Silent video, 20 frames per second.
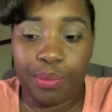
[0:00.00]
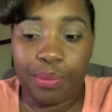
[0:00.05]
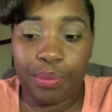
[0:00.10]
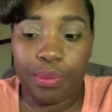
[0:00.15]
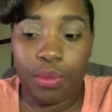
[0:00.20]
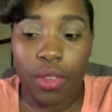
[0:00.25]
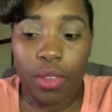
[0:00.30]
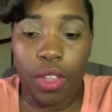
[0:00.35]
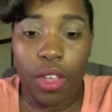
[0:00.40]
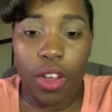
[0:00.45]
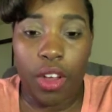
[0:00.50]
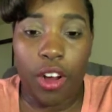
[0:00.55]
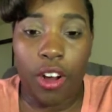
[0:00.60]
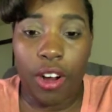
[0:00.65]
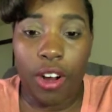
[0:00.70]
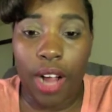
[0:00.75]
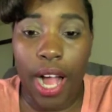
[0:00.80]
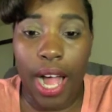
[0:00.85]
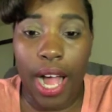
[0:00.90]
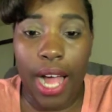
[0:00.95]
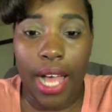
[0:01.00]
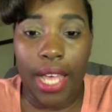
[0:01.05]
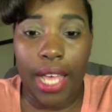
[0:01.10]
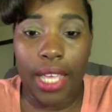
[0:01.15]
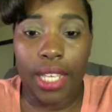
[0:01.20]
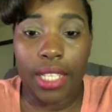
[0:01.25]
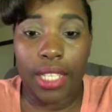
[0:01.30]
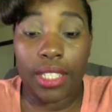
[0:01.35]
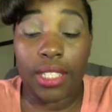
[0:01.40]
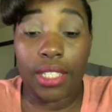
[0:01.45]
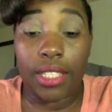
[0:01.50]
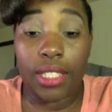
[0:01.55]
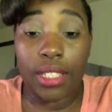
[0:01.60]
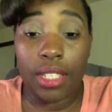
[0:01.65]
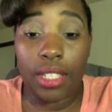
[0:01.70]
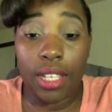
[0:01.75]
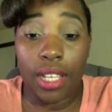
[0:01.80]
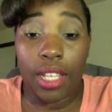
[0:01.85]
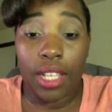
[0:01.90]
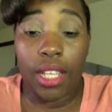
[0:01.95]
her eyes,
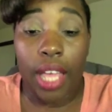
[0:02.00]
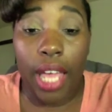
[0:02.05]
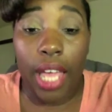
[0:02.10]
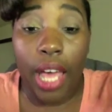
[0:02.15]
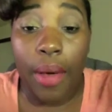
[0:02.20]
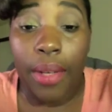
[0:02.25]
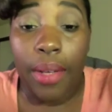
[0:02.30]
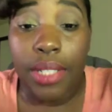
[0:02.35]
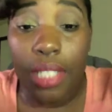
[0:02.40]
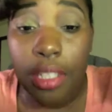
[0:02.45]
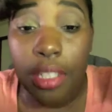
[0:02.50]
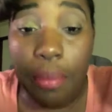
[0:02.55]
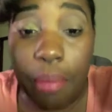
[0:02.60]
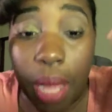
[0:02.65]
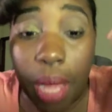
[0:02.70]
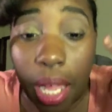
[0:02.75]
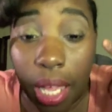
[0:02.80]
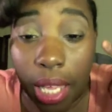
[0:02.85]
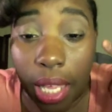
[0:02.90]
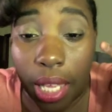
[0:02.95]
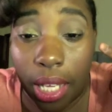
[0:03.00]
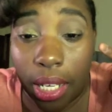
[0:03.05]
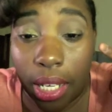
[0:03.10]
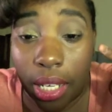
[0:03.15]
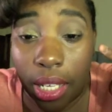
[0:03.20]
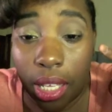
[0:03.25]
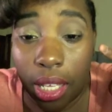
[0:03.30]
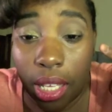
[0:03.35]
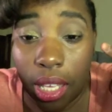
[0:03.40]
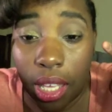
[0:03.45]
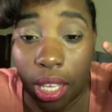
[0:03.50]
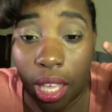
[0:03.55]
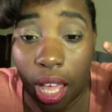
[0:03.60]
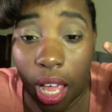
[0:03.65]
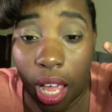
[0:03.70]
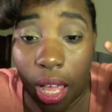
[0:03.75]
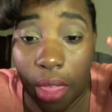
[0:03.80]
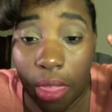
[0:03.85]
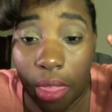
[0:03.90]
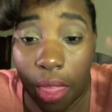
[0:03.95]
like how I did mine. They
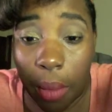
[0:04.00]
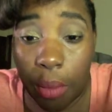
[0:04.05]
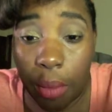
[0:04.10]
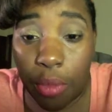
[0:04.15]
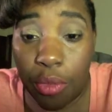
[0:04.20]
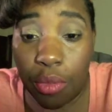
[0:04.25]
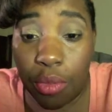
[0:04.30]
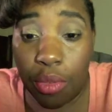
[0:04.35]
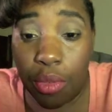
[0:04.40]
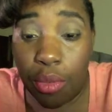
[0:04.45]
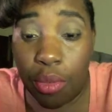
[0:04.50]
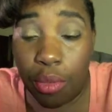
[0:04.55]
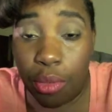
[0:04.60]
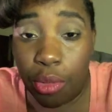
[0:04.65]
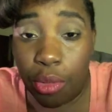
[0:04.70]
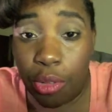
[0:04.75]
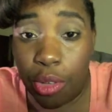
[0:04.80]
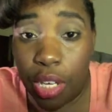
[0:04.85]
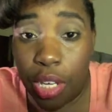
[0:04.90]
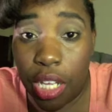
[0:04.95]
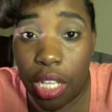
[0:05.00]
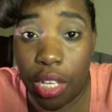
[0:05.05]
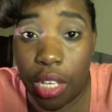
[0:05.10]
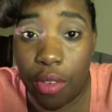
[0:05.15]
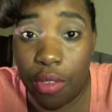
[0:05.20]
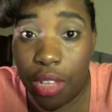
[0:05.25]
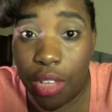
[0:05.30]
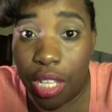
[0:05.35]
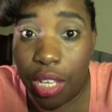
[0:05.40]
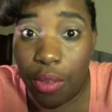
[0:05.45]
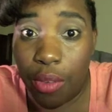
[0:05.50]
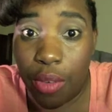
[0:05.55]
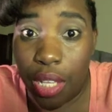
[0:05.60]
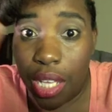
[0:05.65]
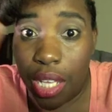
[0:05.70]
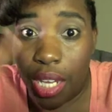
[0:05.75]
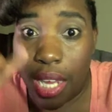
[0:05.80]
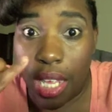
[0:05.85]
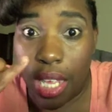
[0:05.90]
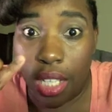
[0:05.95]
were really, really, really
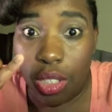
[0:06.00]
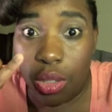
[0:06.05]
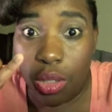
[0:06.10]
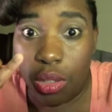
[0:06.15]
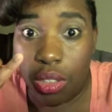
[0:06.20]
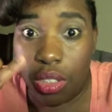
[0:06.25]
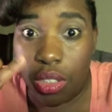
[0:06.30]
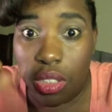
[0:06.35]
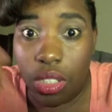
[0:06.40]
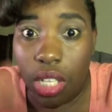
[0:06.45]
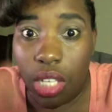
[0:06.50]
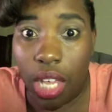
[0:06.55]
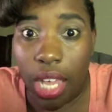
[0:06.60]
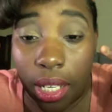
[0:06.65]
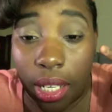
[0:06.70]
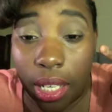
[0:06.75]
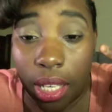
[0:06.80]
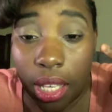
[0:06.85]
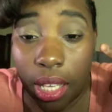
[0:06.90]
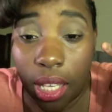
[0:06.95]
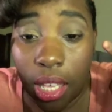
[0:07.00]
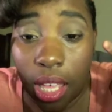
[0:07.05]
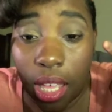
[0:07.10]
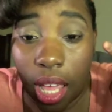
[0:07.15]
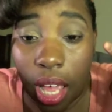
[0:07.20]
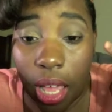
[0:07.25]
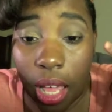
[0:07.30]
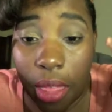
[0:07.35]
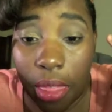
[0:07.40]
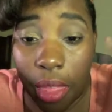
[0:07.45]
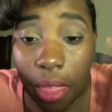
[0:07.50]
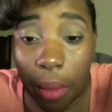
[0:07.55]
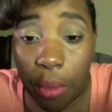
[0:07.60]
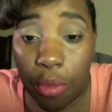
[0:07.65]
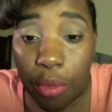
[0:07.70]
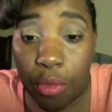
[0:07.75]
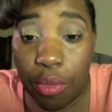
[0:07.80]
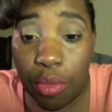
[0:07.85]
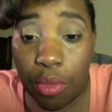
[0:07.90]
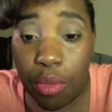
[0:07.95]
natural, and they were
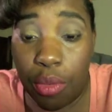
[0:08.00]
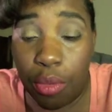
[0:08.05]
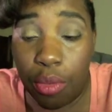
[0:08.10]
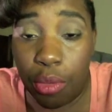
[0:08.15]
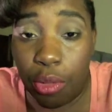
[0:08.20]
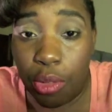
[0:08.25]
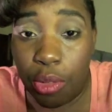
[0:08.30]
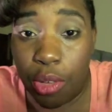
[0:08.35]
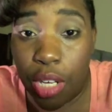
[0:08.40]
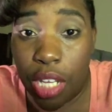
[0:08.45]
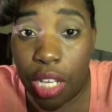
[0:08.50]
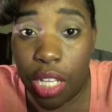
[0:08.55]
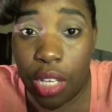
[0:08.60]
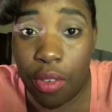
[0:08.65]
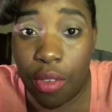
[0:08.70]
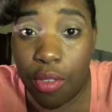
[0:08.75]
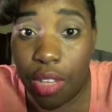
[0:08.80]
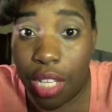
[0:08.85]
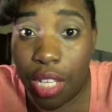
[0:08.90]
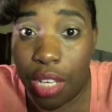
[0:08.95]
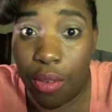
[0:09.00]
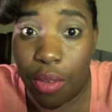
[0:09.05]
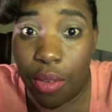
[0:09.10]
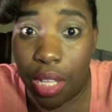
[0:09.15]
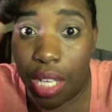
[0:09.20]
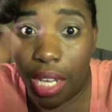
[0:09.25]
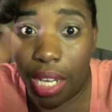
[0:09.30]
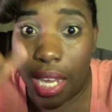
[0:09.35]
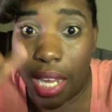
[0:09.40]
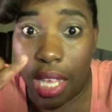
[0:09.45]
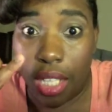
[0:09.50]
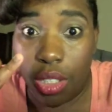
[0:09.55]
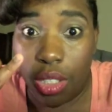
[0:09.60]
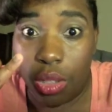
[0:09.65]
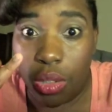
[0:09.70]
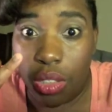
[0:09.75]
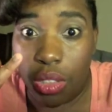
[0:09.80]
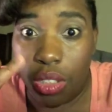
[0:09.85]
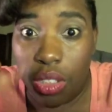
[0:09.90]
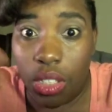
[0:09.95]
really, really, really natural,
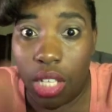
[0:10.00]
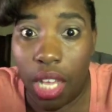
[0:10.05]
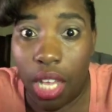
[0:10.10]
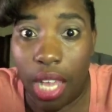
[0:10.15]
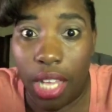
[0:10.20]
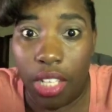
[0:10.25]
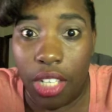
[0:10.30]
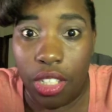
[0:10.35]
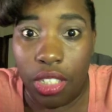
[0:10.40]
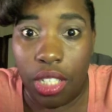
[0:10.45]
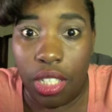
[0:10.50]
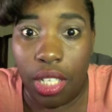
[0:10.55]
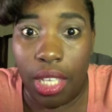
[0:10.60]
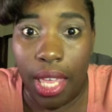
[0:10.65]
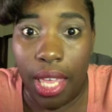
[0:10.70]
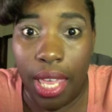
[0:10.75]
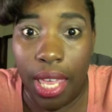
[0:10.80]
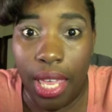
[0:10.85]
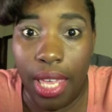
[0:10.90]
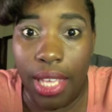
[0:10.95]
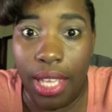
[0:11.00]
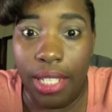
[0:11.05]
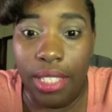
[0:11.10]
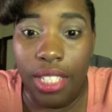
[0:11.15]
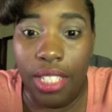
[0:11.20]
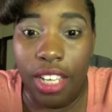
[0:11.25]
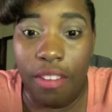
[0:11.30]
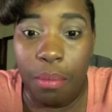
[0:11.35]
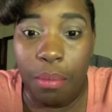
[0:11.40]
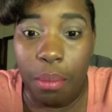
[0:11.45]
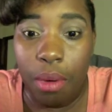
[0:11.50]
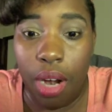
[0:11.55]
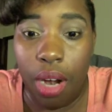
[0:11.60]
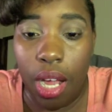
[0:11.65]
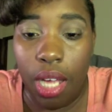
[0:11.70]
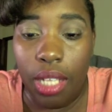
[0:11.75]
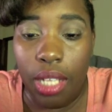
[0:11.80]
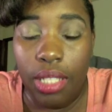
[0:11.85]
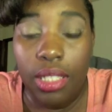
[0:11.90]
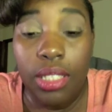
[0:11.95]
and just a hint of
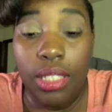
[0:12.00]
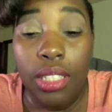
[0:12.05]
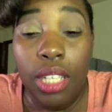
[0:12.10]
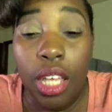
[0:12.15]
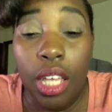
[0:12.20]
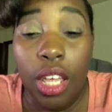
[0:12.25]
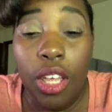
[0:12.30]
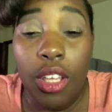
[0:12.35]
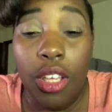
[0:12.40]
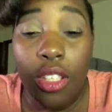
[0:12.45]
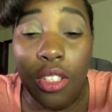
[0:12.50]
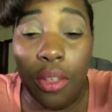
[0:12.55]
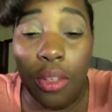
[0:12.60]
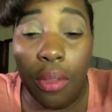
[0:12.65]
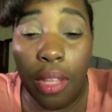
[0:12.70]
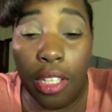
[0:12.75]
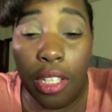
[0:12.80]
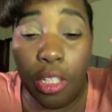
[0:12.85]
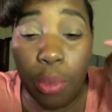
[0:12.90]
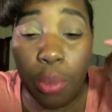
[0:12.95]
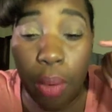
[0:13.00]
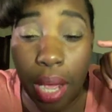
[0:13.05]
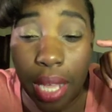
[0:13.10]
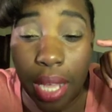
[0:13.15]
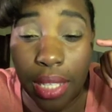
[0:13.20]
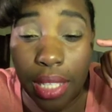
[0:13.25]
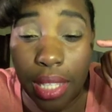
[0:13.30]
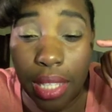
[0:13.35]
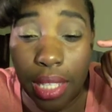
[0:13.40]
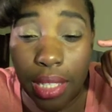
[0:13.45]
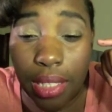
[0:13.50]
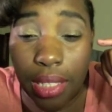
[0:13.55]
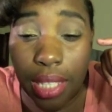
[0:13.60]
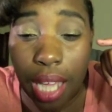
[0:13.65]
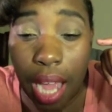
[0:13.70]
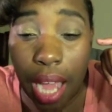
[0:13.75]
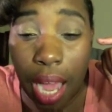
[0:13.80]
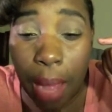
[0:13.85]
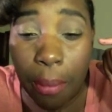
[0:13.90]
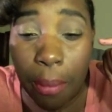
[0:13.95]
bronze. So that's why I did the top
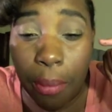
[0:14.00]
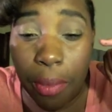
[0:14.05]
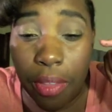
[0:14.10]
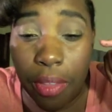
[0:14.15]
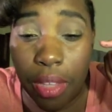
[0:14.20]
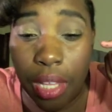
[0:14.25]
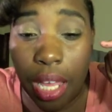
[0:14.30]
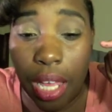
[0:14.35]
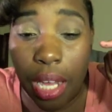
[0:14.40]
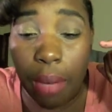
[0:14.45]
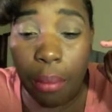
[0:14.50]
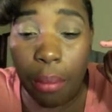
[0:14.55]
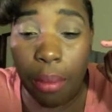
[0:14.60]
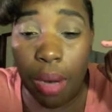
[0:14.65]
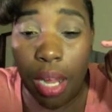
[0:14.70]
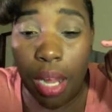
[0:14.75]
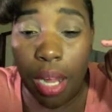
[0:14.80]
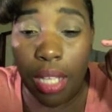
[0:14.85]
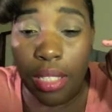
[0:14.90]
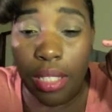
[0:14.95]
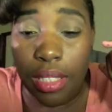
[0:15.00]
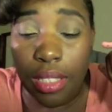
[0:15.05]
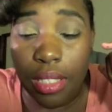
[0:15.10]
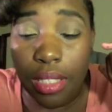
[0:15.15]
with a lot of bronze